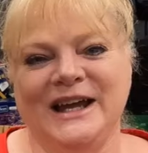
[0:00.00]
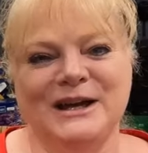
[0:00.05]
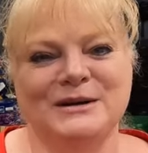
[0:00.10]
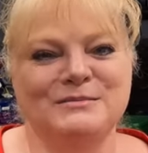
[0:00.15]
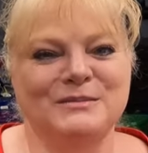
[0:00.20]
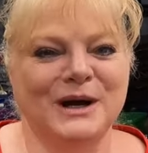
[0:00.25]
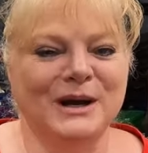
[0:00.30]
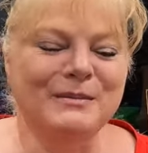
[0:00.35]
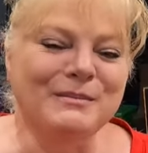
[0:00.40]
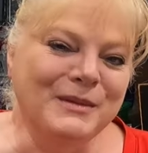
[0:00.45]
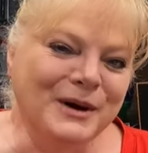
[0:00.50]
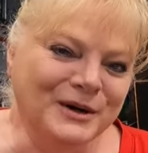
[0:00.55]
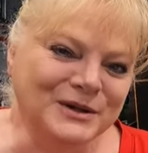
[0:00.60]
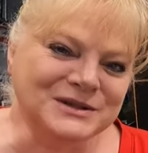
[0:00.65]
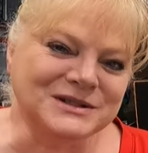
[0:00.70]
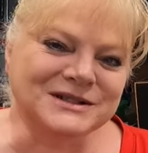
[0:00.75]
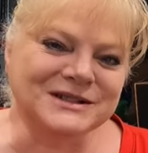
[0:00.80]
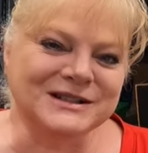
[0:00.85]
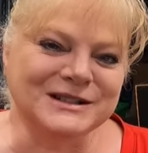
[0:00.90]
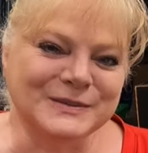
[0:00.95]
and my
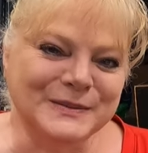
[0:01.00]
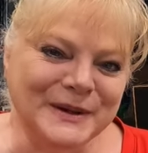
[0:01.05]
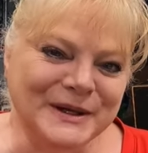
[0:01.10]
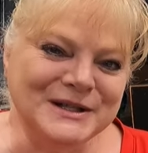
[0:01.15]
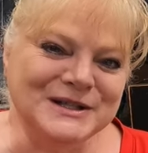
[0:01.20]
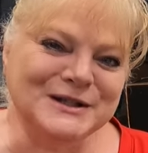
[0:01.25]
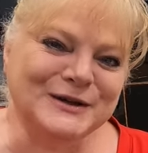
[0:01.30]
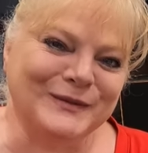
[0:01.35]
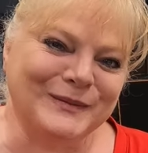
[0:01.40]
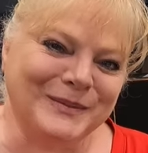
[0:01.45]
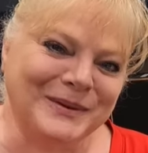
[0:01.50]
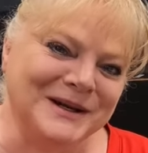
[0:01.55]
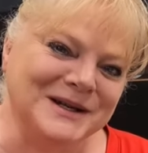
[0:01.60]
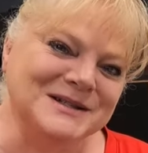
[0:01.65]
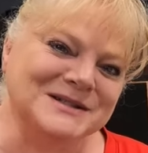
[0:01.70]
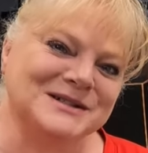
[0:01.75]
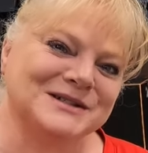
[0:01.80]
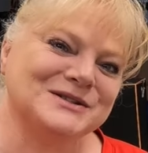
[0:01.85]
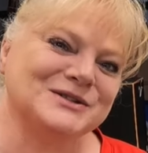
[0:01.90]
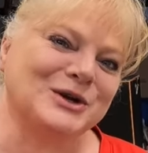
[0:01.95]
most expensive
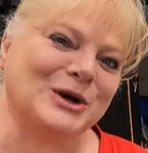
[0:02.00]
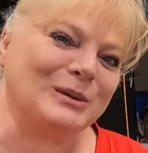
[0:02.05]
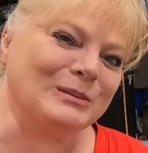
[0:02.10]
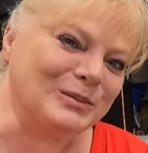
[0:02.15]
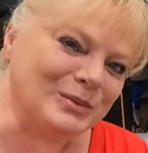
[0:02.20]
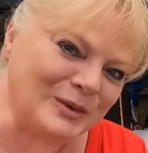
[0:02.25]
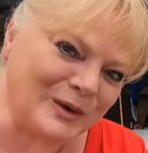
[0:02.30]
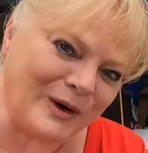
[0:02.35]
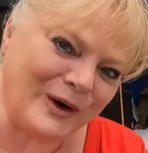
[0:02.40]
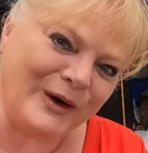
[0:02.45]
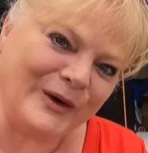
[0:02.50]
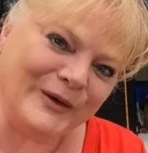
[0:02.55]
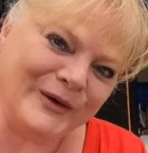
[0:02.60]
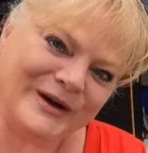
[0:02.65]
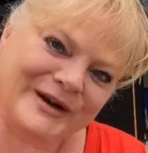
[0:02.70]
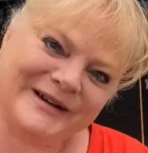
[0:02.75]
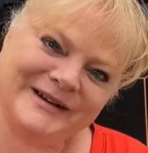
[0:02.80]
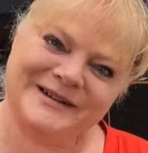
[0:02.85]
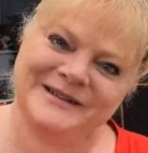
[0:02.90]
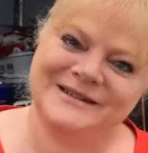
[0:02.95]
pieces are broke."